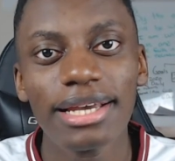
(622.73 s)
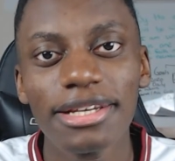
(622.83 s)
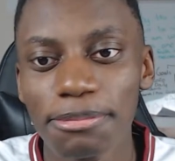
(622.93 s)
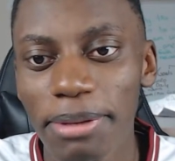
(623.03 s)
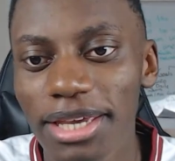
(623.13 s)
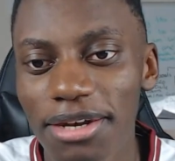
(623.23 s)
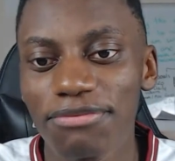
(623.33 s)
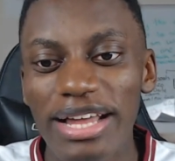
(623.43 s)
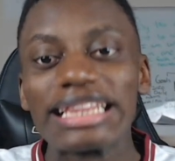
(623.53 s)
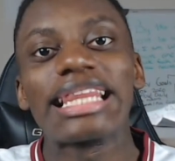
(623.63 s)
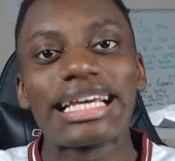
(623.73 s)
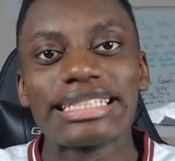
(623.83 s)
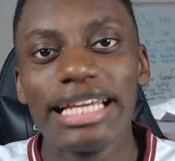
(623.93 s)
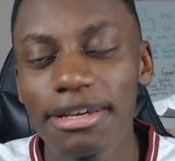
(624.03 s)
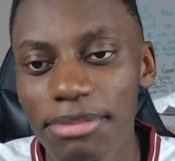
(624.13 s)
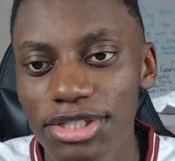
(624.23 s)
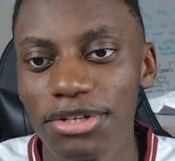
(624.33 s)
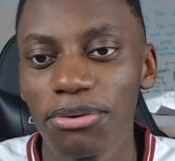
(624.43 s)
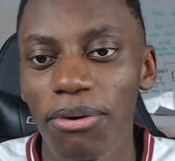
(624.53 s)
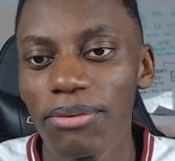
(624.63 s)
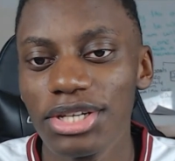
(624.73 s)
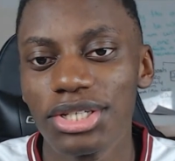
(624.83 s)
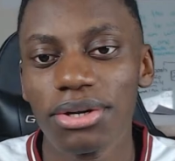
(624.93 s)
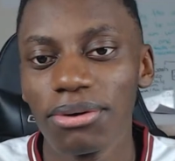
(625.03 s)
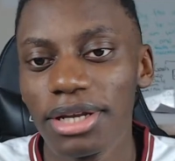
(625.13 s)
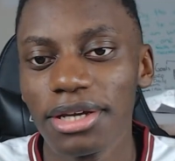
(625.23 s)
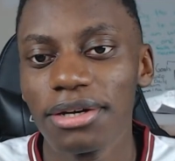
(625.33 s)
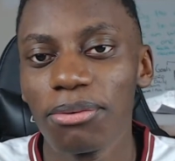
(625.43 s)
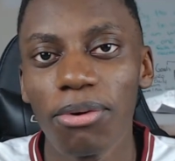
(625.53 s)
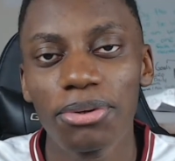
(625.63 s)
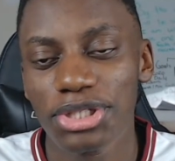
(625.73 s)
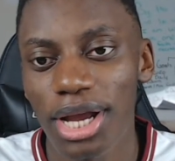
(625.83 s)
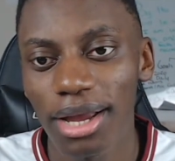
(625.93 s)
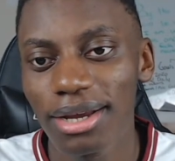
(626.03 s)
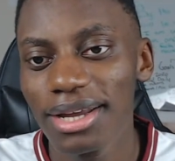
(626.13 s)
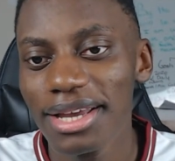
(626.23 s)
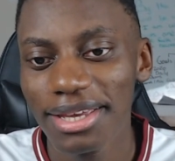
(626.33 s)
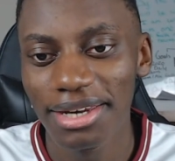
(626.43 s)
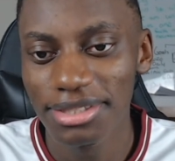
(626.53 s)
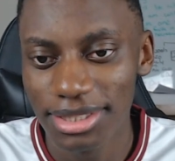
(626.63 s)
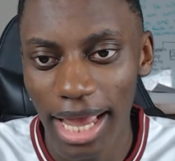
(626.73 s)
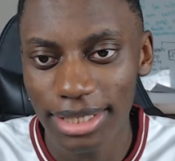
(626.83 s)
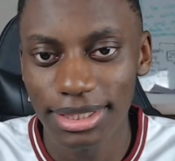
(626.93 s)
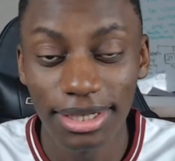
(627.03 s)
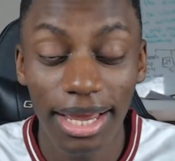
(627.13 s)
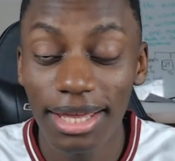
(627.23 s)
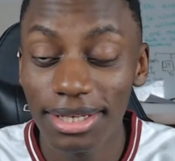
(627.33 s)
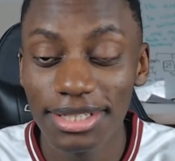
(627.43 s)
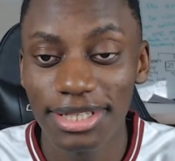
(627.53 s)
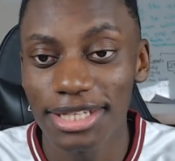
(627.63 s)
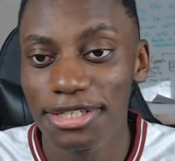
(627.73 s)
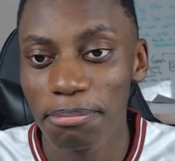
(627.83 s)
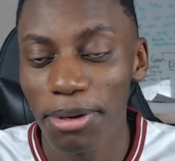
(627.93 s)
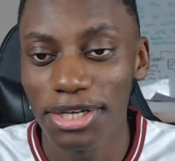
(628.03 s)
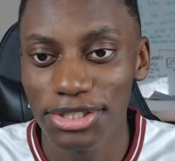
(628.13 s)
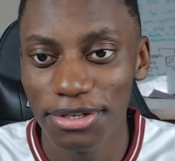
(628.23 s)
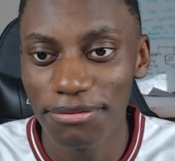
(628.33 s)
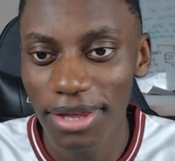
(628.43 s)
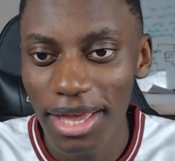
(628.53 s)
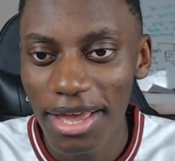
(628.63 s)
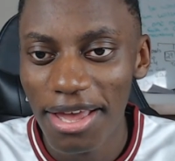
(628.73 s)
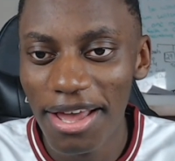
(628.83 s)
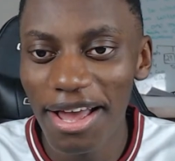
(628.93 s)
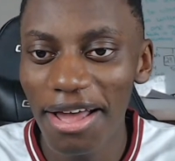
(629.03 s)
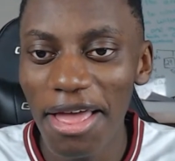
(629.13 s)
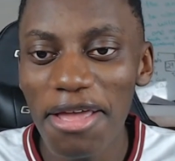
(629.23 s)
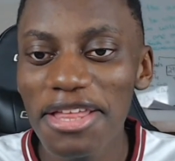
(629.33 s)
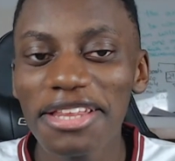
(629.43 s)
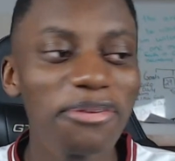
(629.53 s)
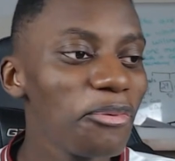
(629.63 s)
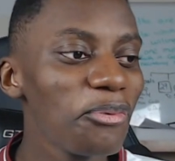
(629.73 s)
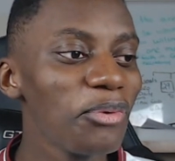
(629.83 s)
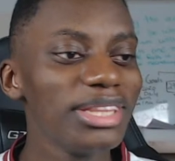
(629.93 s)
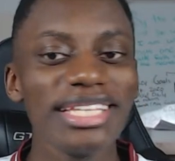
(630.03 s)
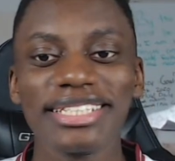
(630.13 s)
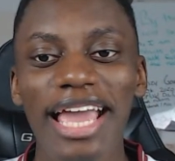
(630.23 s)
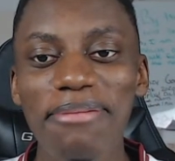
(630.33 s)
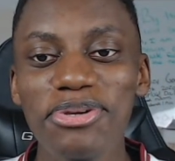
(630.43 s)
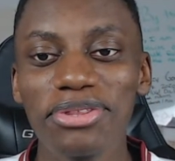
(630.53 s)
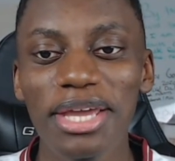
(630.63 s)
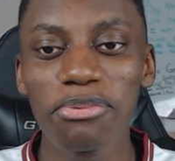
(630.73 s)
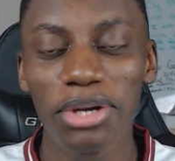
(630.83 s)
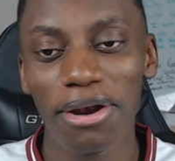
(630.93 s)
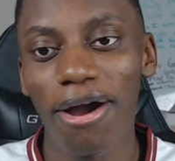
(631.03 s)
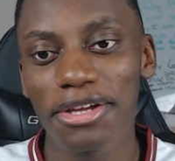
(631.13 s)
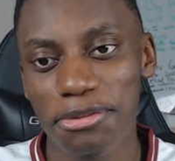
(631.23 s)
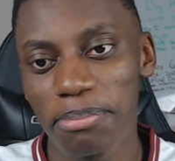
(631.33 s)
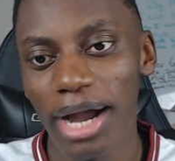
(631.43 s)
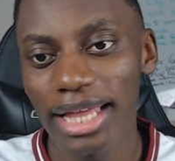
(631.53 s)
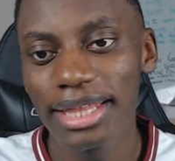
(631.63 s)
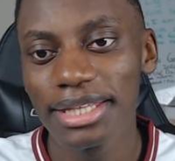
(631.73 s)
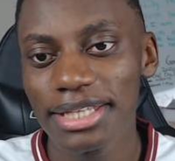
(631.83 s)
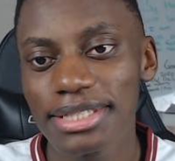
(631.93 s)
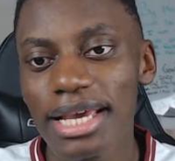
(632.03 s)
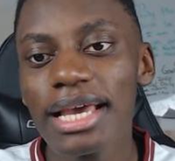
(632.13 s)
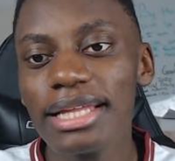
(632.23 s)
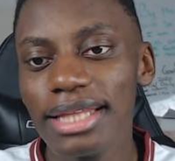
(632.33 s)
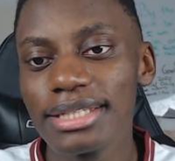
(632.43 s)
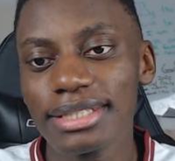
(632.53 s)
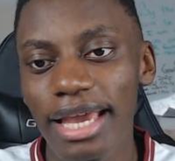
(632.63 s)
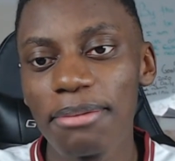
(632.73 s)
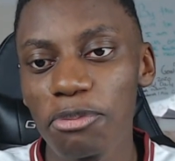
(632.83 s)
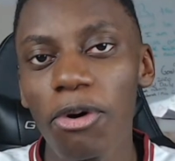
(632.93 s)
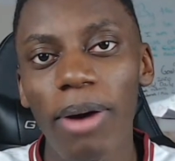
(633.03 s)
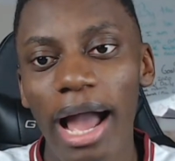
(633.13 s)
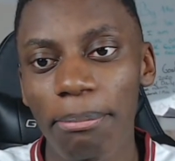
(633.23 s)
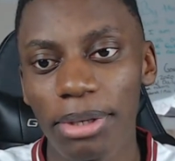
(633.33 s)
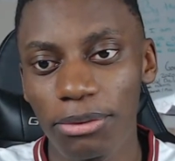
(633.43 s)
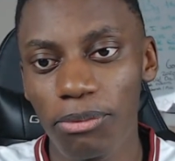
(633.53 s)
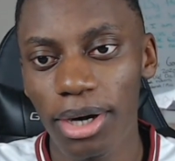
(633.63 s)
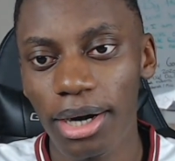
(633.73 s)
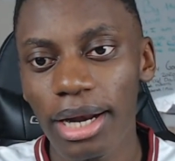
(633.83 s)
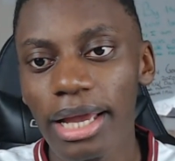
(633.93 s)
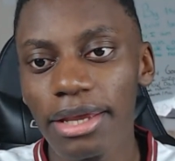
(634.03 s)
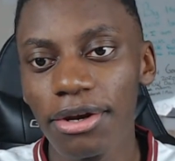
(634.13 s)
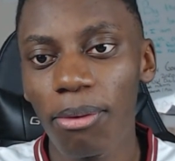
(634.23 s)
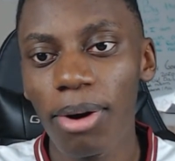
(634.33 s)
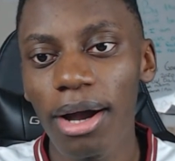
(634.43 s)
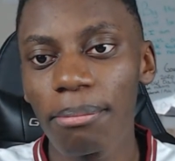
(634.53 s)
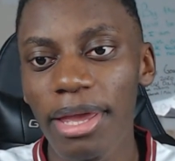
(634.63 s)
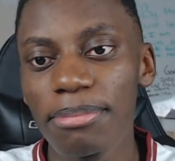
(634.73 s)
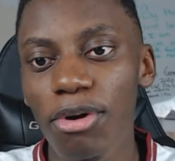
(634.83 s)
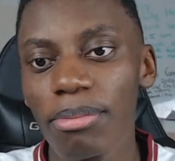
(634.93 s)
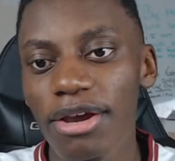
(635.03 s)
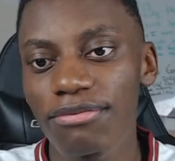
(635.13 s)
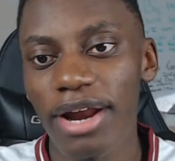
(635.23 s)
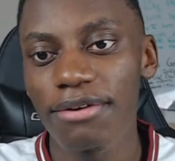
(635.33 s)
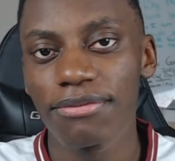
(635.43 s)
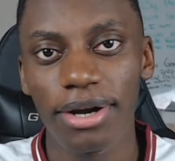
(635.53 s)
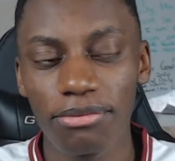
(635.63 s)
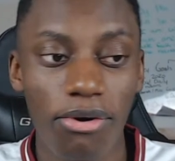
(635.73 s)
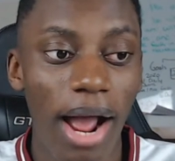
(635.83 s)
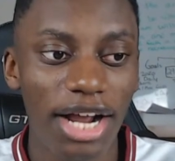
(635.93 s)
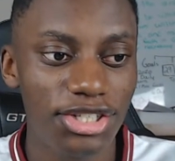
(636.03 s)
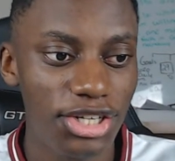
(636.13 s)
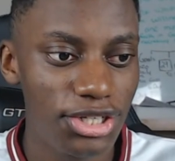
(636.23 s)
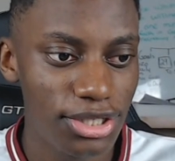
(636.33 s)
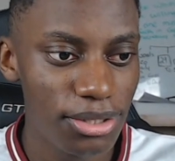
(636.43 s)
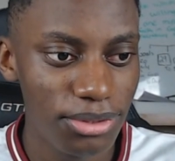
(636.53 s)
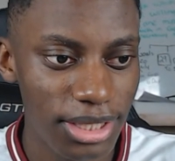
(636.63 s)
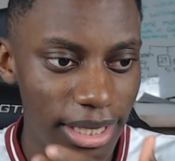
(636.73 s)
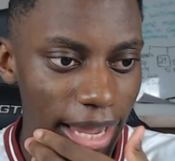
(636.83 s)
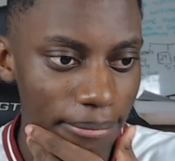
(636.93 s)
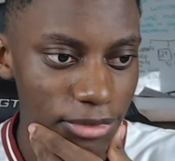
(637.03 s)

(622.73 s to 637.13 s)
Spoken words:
Speaking of fantastic, Mr. Norwegian Ole Gunnar Solskjaer getting sacked tonight. At least that's a positive. With this game, you think we lost, but I think this game will happen where, you know what, maybe it'll be a Frankfurt and we'll actually just lose the game.